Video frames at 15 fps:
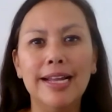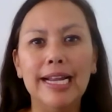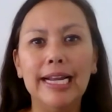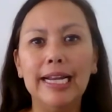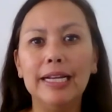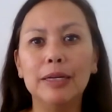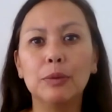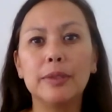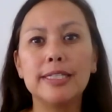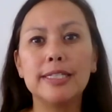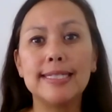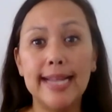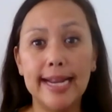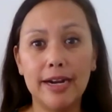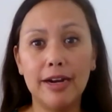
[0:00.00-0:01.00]
it
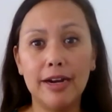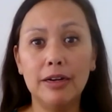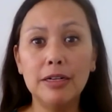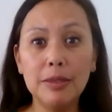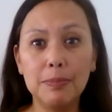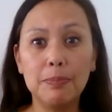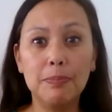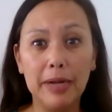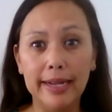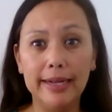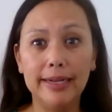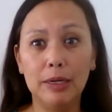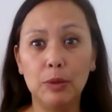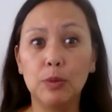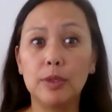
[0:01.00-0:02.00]
was there,
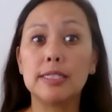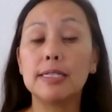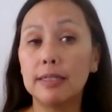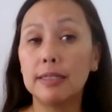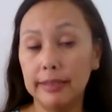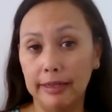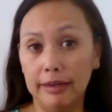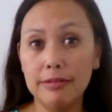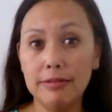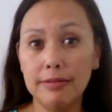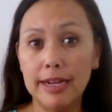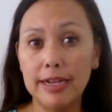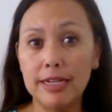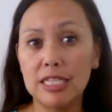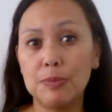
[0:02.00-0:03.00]
but it wasn't clear,
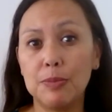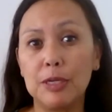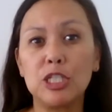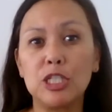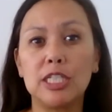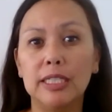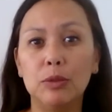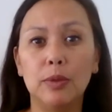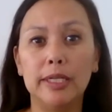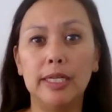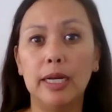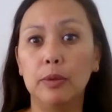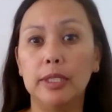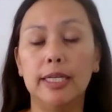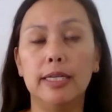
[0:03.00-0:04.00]
especially when
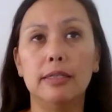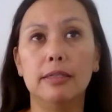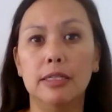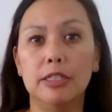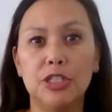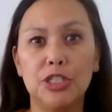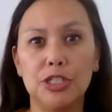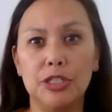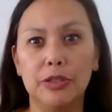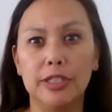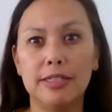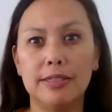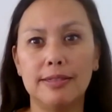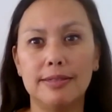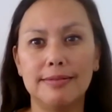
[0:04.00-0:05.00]
I would get an audition
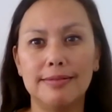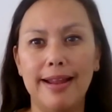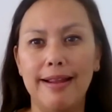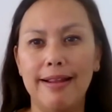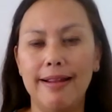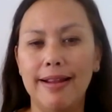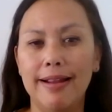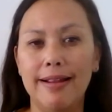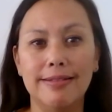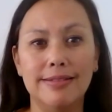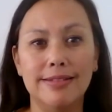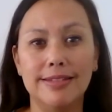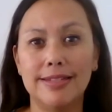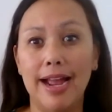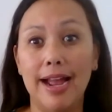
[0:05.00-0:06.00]
notice.
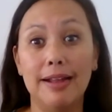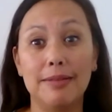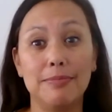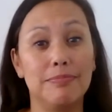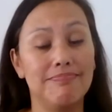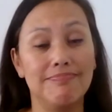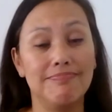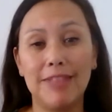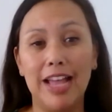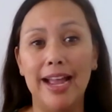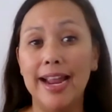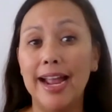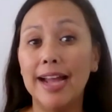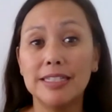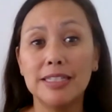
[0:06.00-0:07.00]
And I
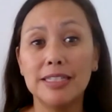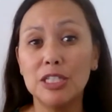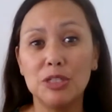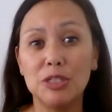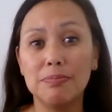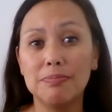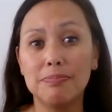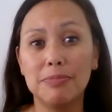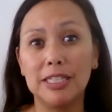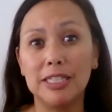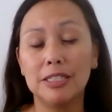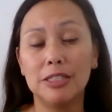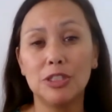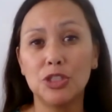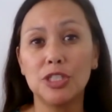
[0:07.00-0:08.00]
had a system, but
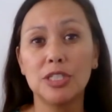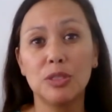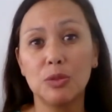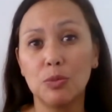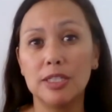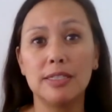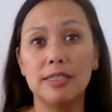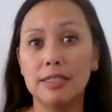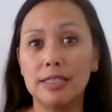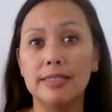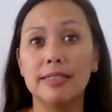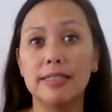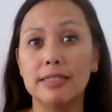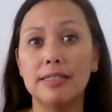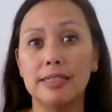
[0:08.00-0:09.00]
it just wasn't
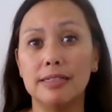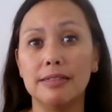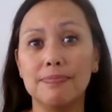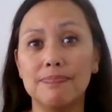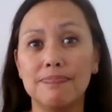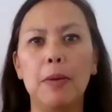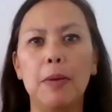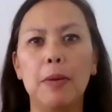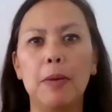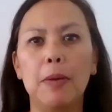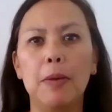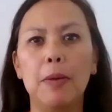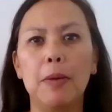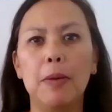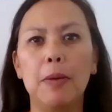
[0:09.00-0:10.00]
consistent.
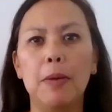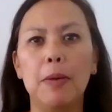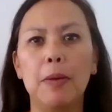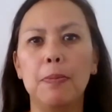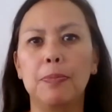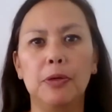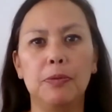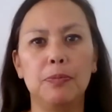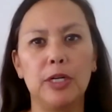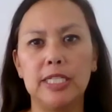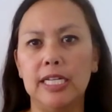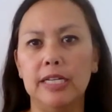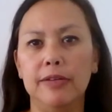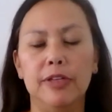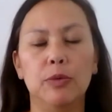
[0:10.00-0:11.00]
Everything about Book More
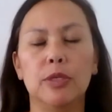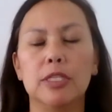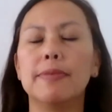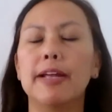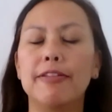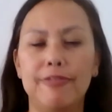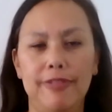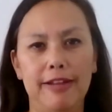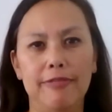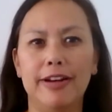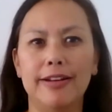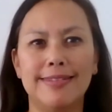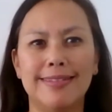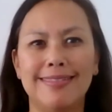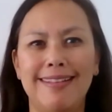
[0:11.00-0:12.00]
TV was my
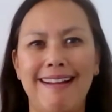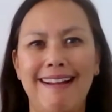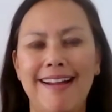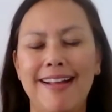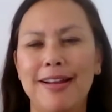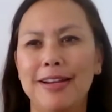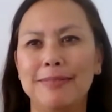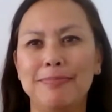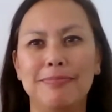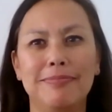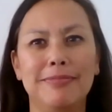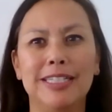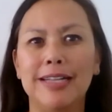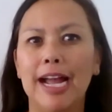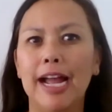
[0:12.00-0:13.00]
favorite. I
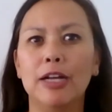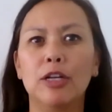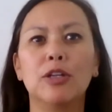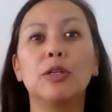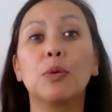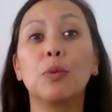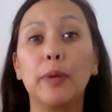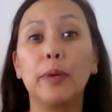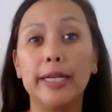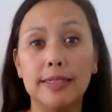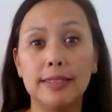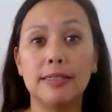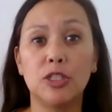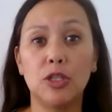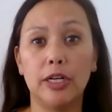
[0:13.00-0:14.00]
mean, I couldn't wait
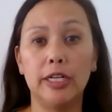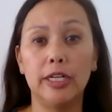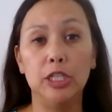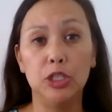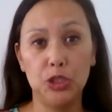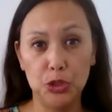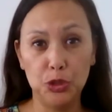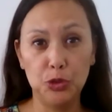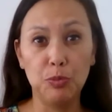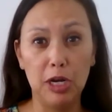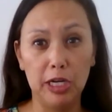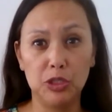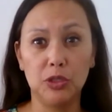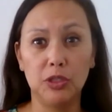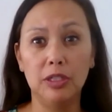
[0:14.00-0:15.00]
to start each new
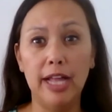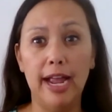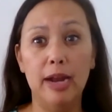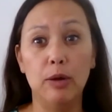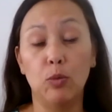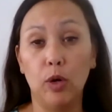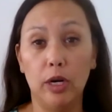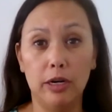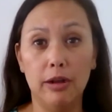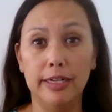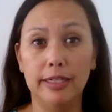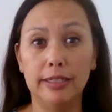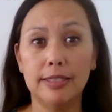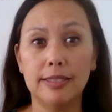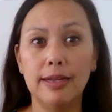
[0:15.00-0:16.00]
module and work on
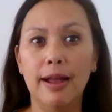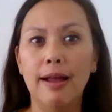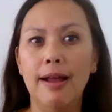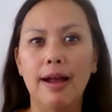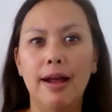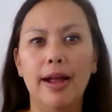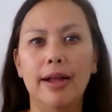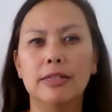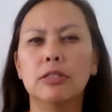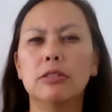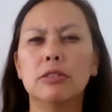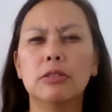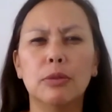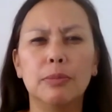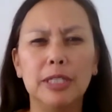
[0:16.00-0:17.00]
it. I
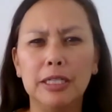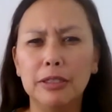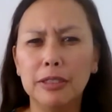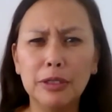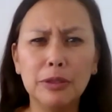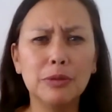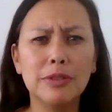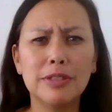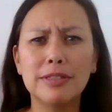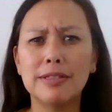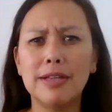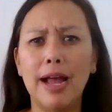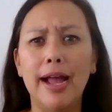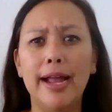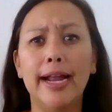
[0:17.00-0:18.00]
took so many
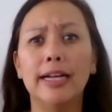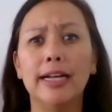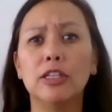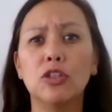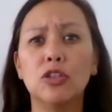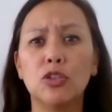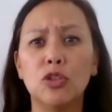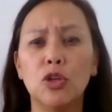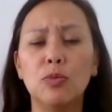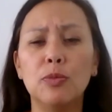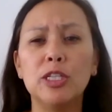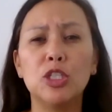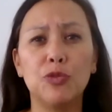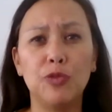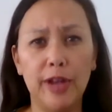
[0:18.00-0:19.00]
notes. I added so
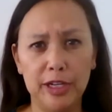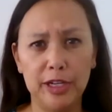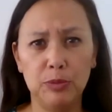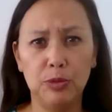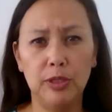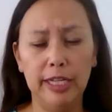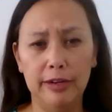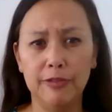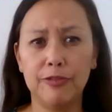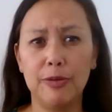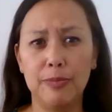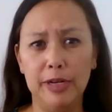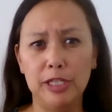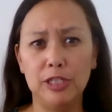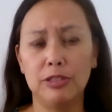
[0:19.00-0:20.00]
much valuable
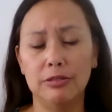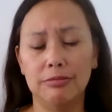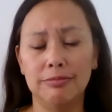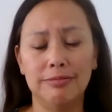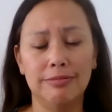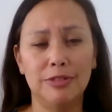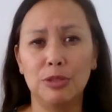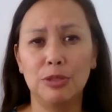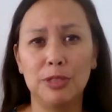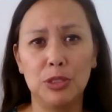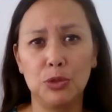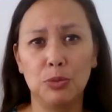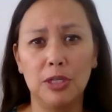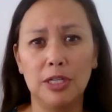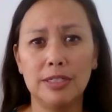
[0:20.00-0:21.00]
information to my
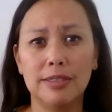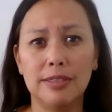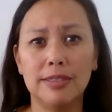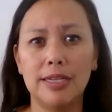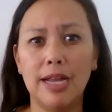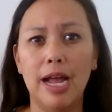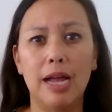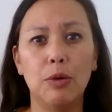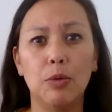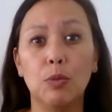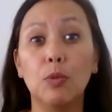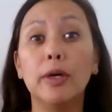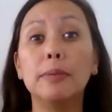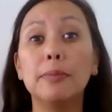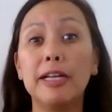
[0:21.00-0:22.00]
toolbox.
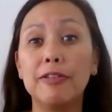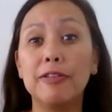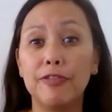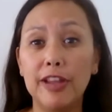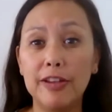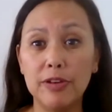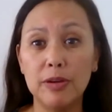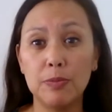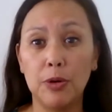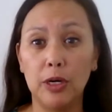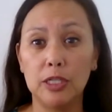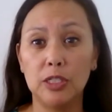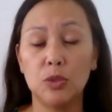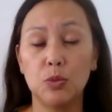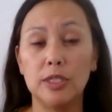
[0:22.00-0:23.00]
One of my favorite
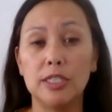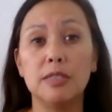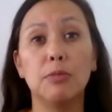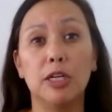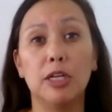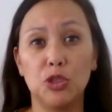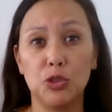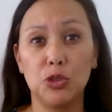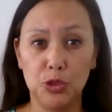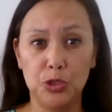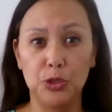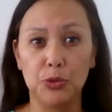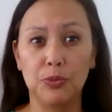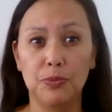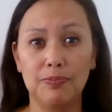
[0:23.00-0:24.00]
parts was in Module
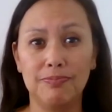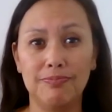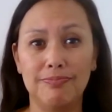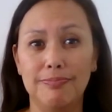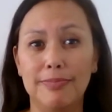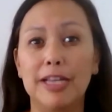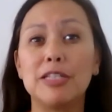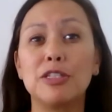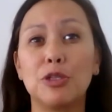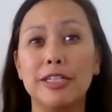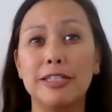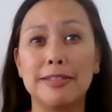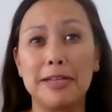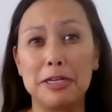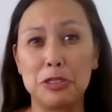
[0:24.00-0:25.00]
2,
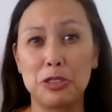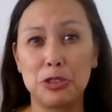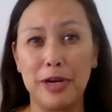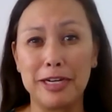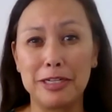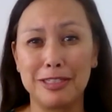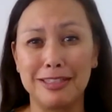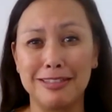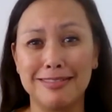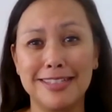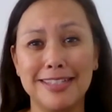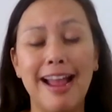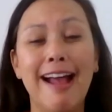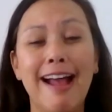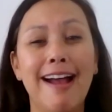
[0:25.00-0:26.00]
Mastering Stage
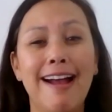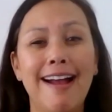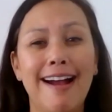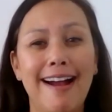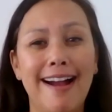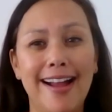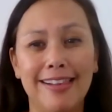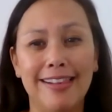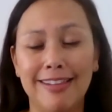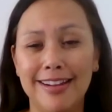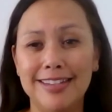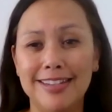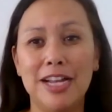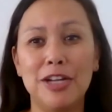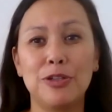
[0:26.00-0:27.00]
Directions. I
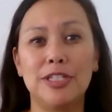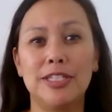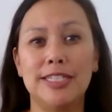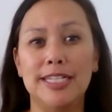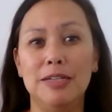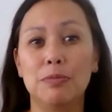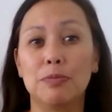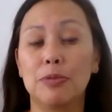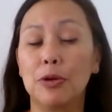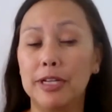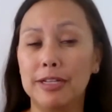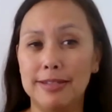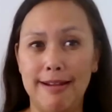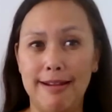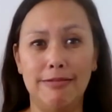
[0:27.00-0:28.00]
liked how Christine broke
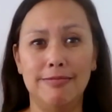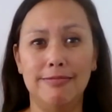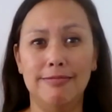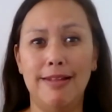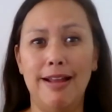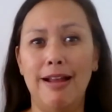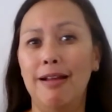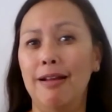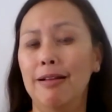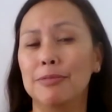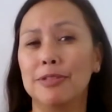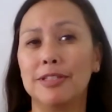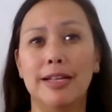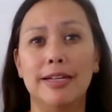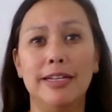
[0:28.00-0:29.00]
it down um,
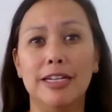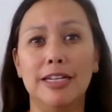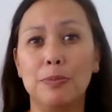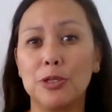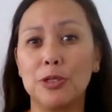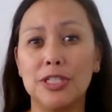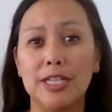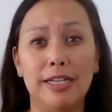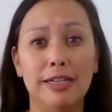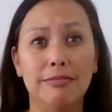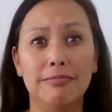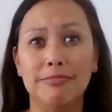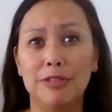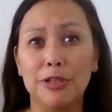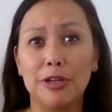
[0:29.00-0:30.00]
setting up your
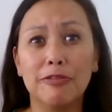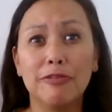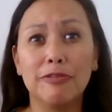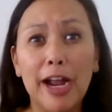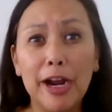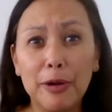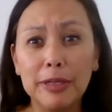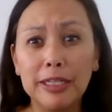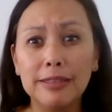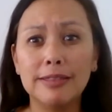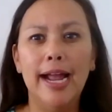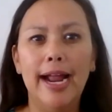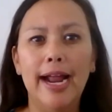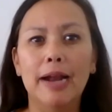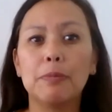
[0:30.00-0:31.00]
scene, your
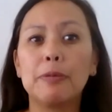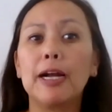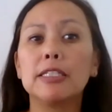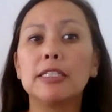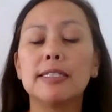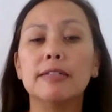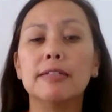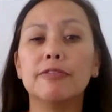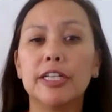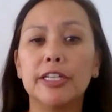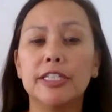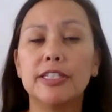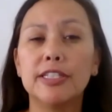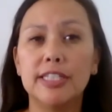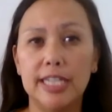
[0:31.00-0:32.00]
environment, and practicing
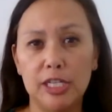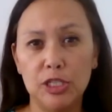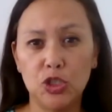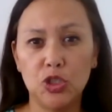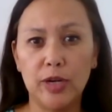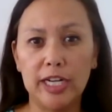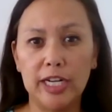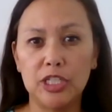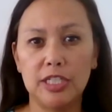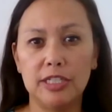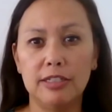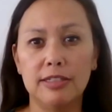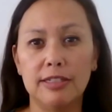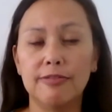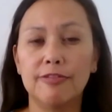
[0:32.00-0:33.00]
various stage
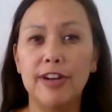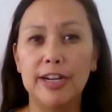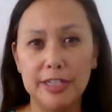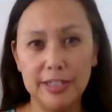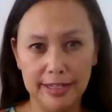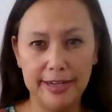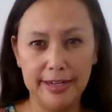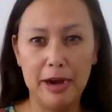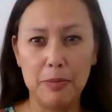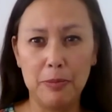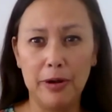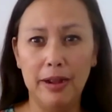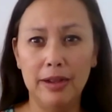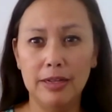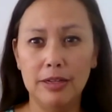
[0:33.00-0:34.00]
directions in front of the
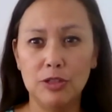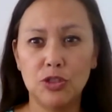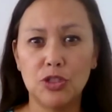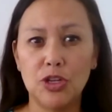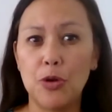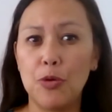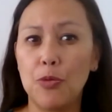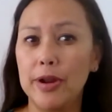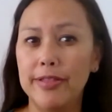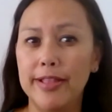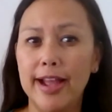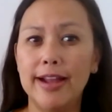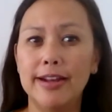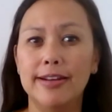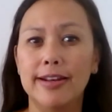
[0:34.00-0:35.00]
camera. So when
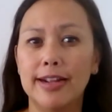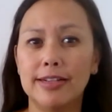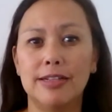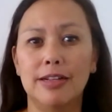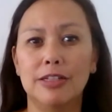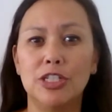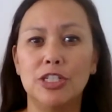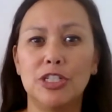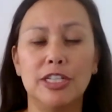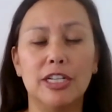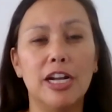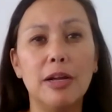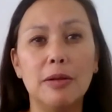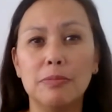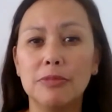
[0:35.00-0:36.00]
that next audition
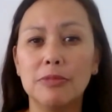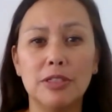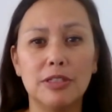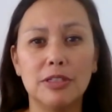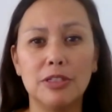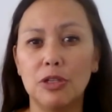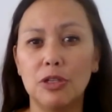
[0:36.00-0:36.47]
comes,